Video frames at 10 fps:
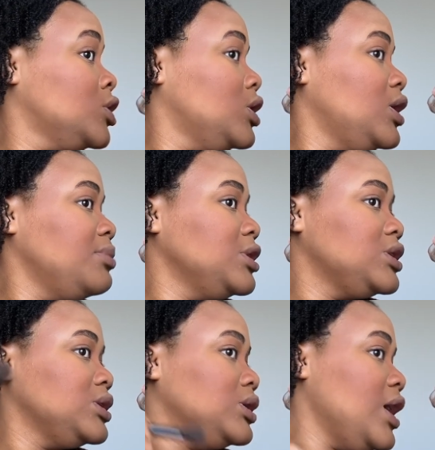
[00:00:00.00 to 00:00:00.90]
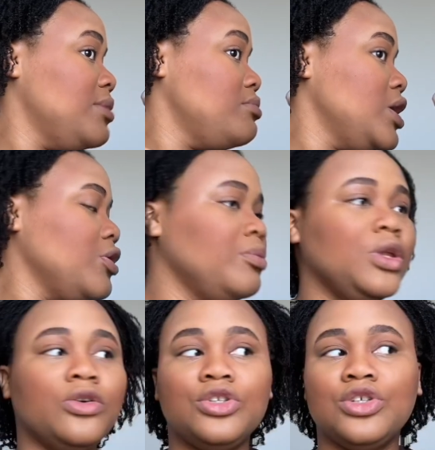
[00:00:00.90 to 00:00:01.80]
let me see, I may or may
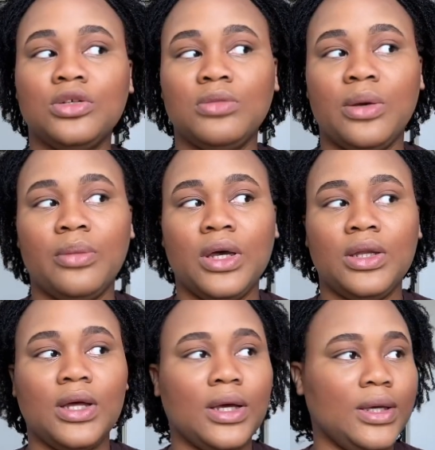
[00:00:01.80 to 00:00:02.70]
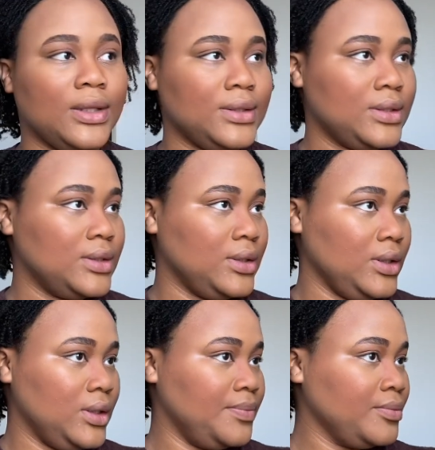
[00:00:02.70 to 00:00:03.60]
not change my mind and get the
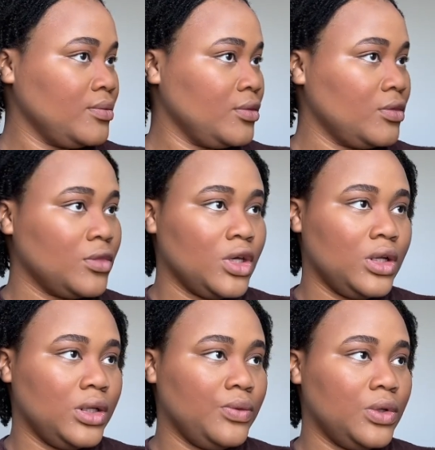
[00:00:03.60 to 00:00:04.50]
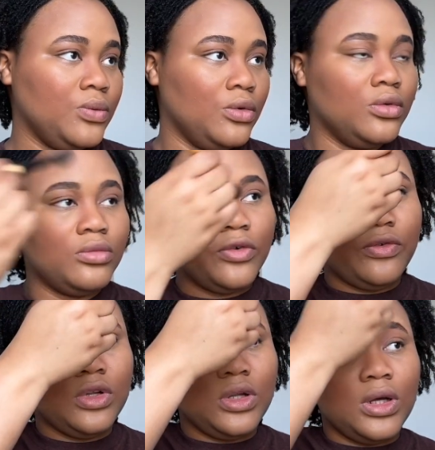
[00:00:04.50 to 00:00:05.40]
liquid one, but
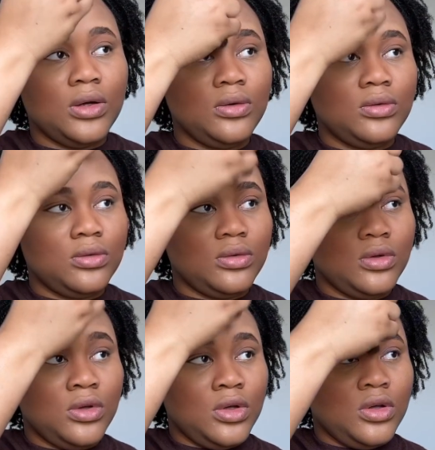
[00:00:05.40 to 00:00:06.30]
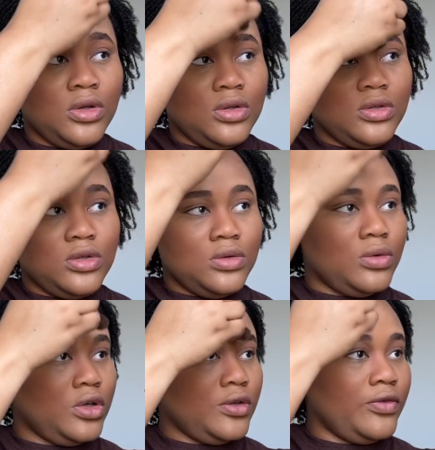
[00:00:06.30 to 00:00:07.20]
for now this
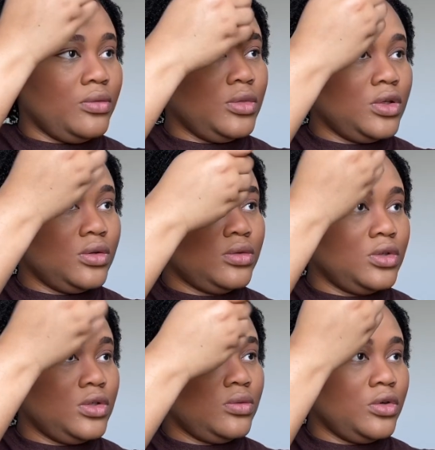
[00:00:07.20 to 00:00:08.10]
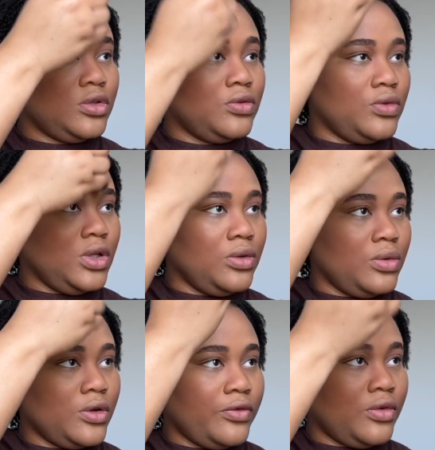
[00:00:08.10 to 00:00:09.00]
works for me. This works really
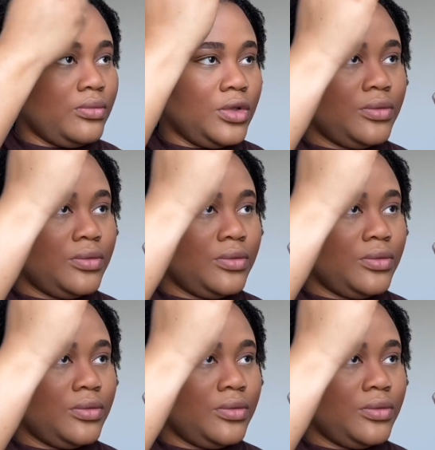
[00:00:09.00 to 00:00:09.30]
well for me,